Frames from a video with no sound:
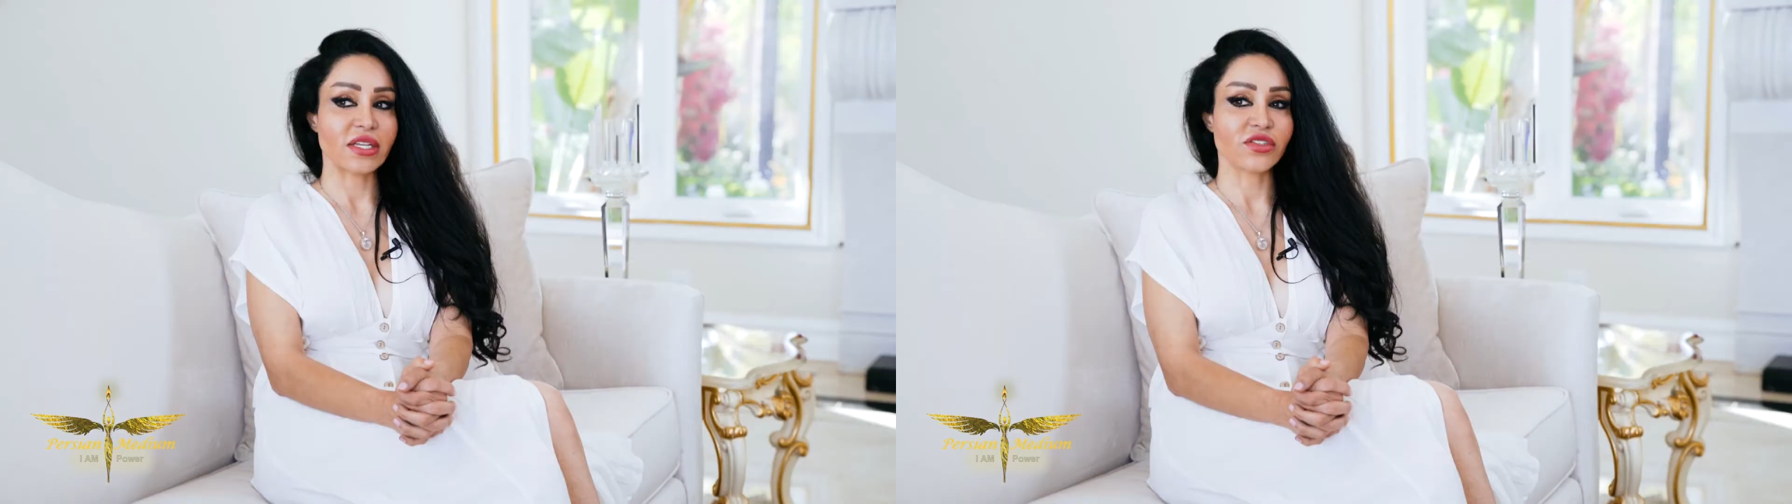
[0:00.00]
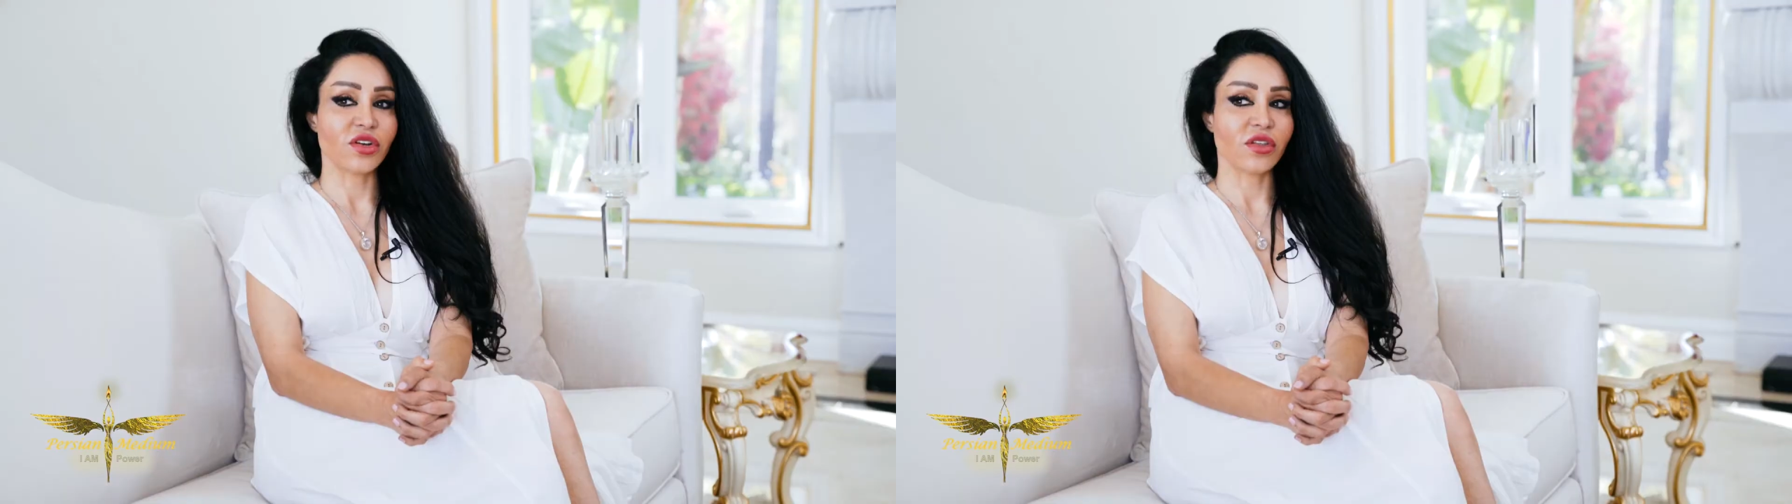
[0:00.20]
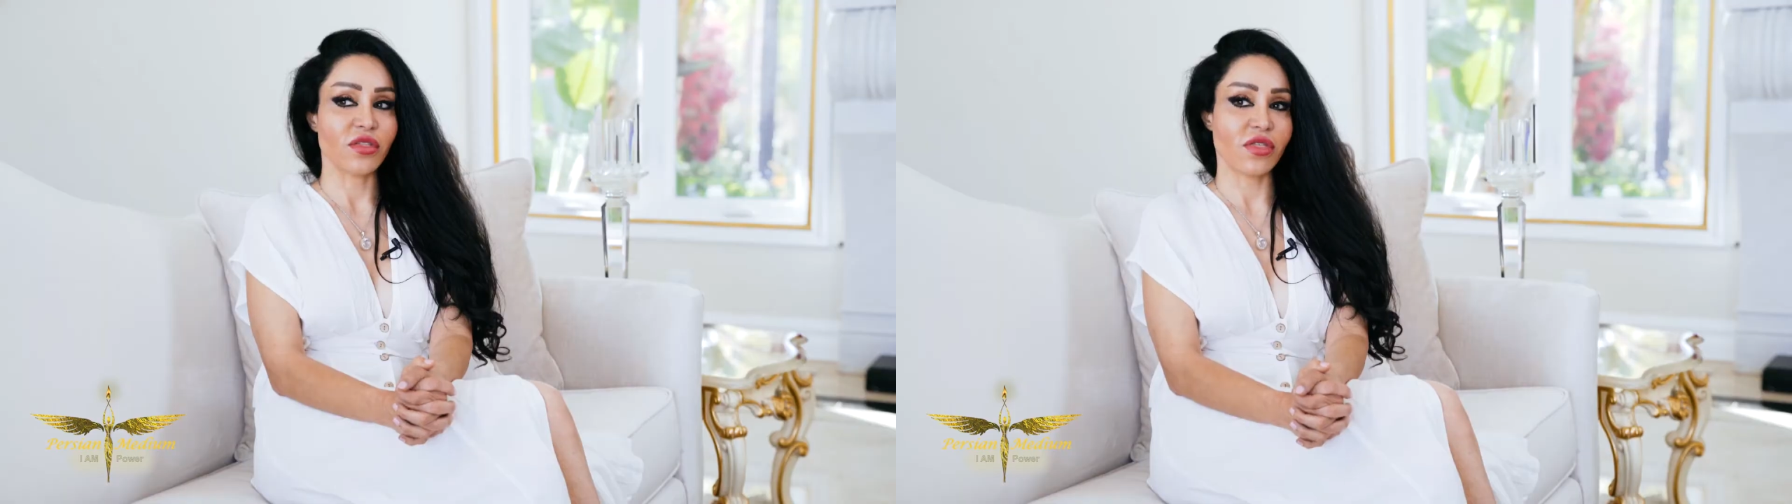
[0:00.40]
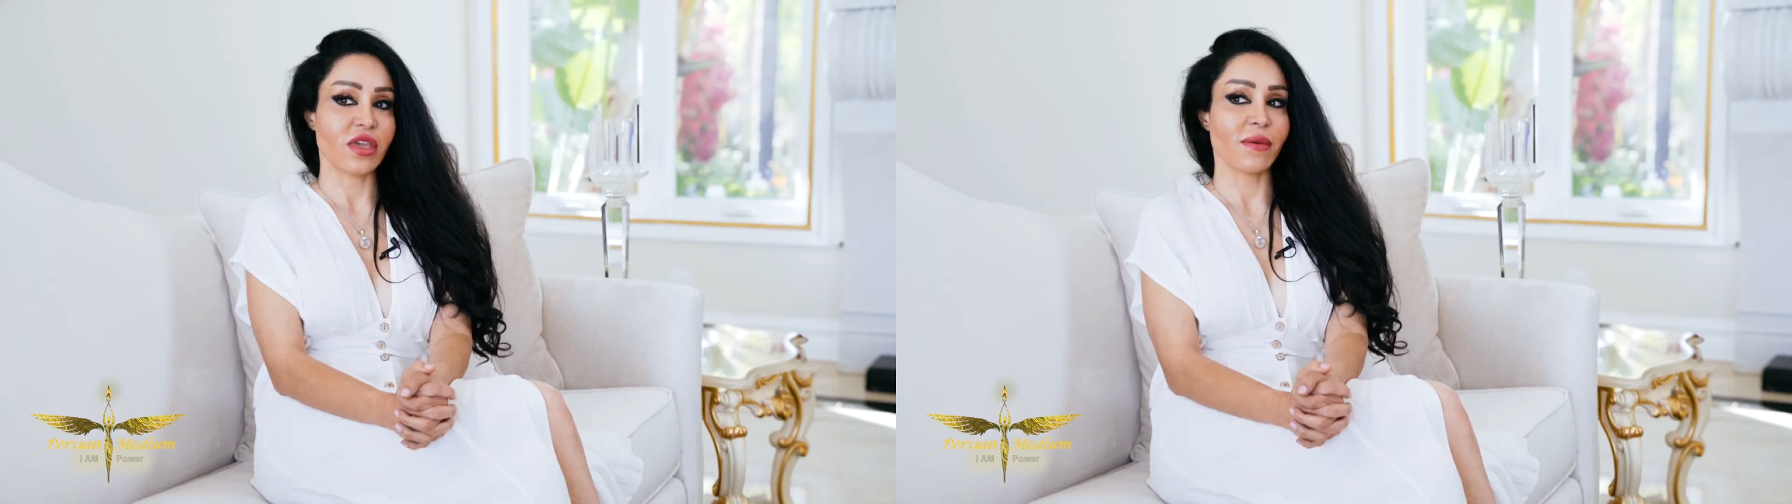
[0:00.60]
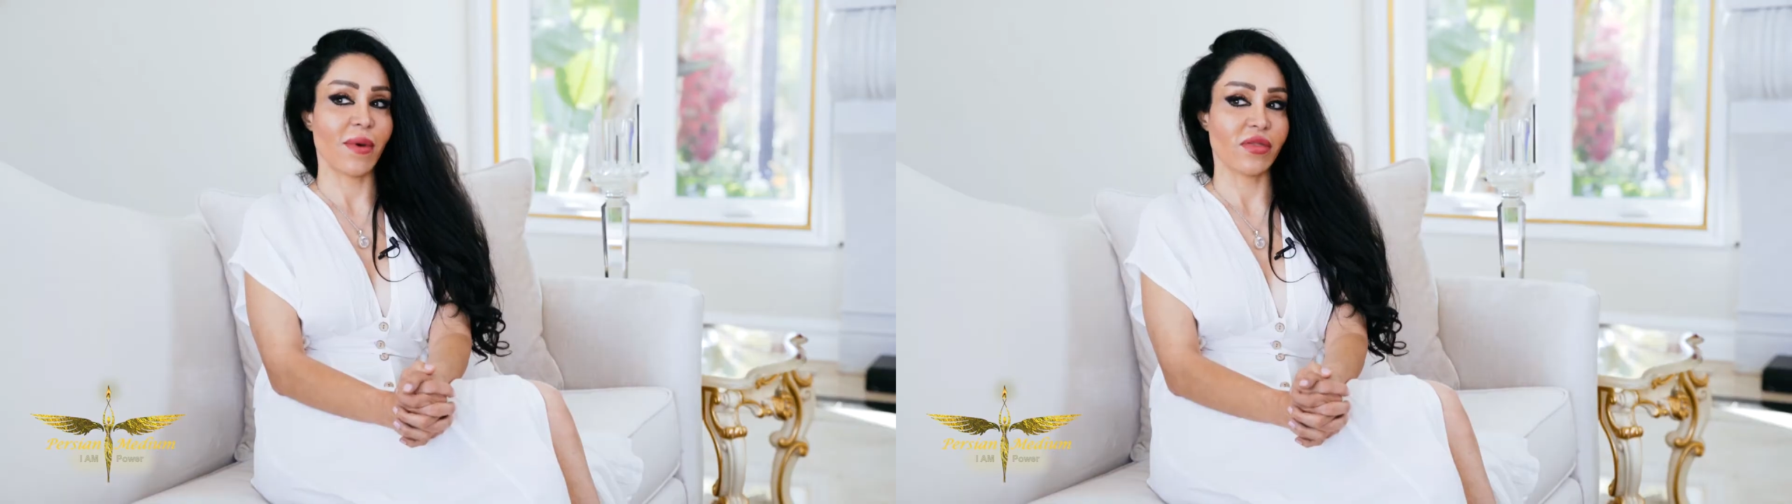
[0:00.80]
I started to
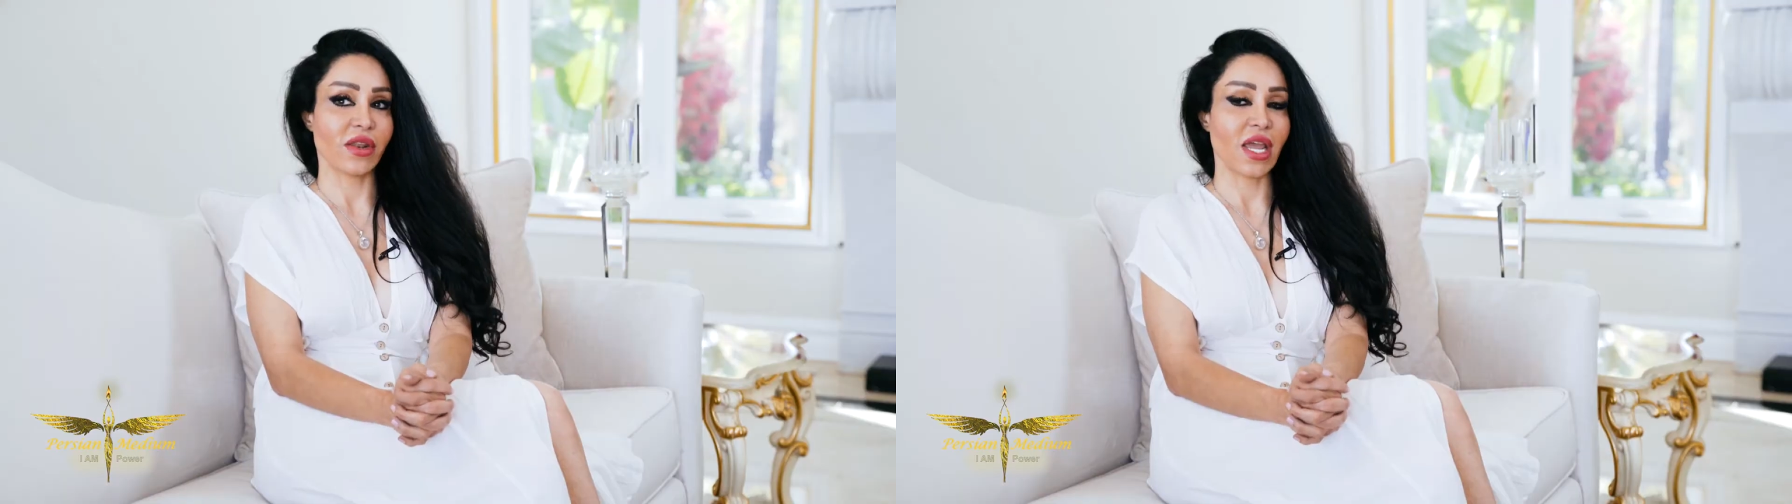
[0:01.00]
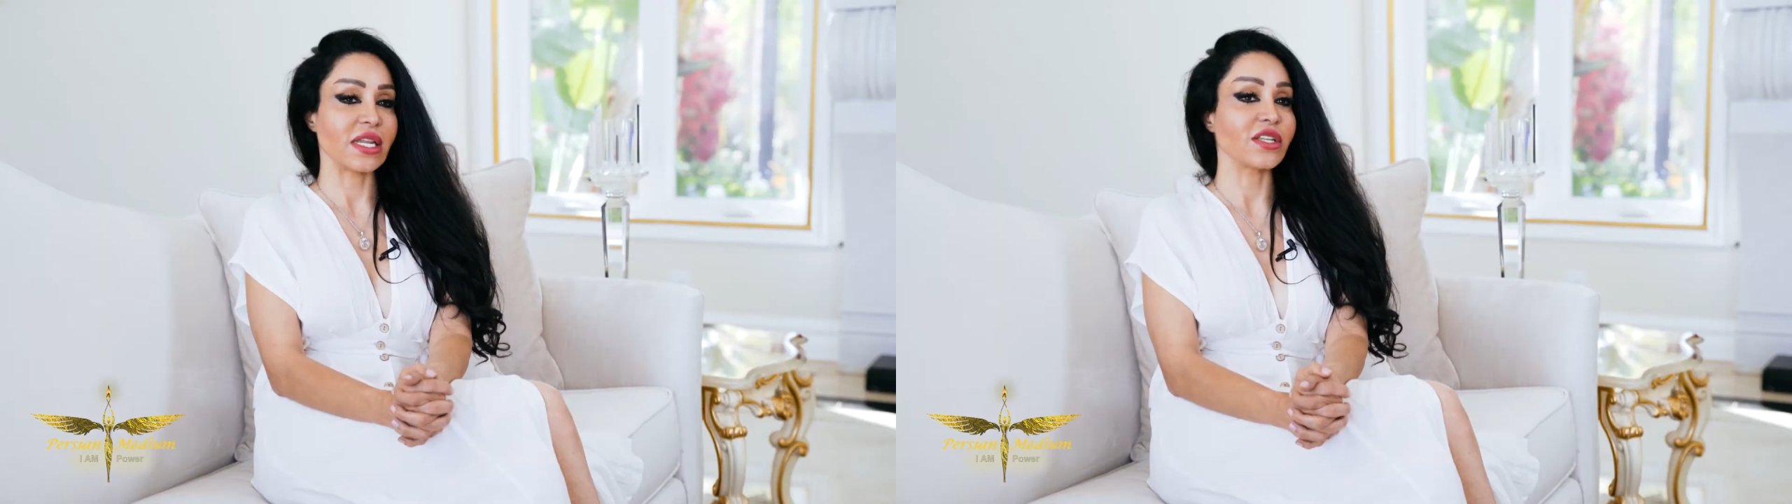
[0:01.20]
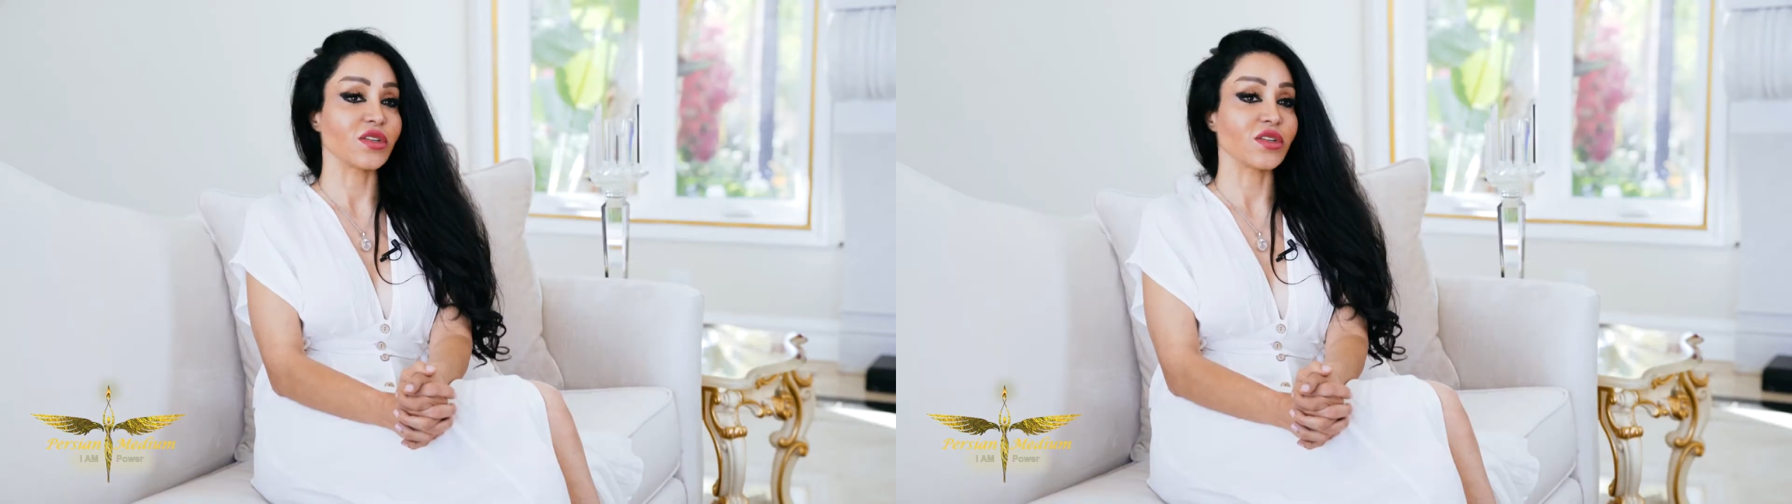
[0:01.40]
think about that I need